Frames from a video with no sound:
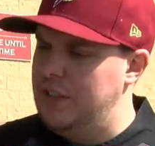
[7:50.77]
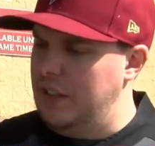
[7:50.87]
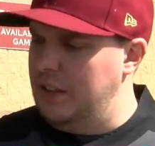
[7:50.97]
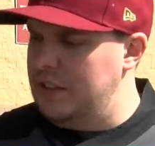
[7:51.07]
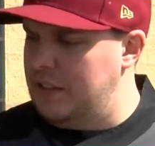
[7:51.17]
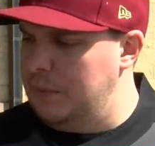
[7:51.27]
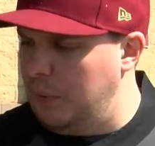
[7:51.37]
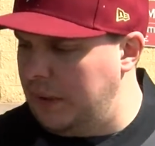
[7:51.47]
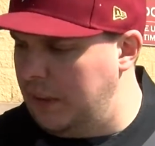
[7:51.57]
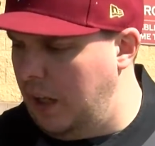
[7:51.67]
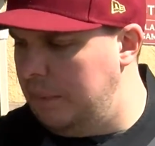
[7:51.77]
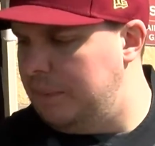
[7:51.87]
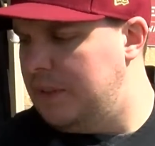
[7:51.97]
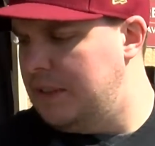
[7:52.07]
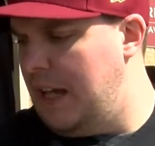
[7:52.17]
sear is to bring it
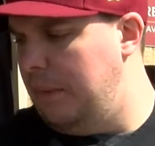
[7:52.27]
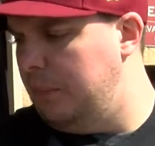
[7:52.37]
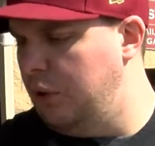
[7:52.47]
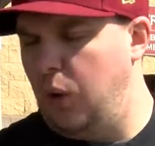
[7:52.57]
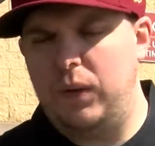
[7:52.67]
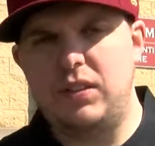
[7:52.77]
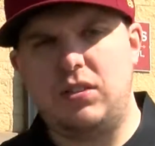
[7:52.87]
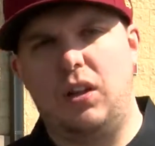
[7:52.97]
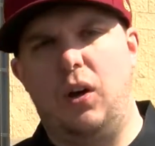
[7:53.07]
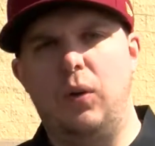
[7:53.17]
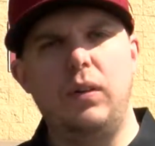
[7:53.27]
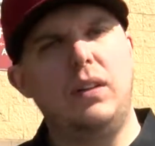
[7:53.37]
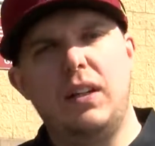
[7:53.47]
up to temp low and slow,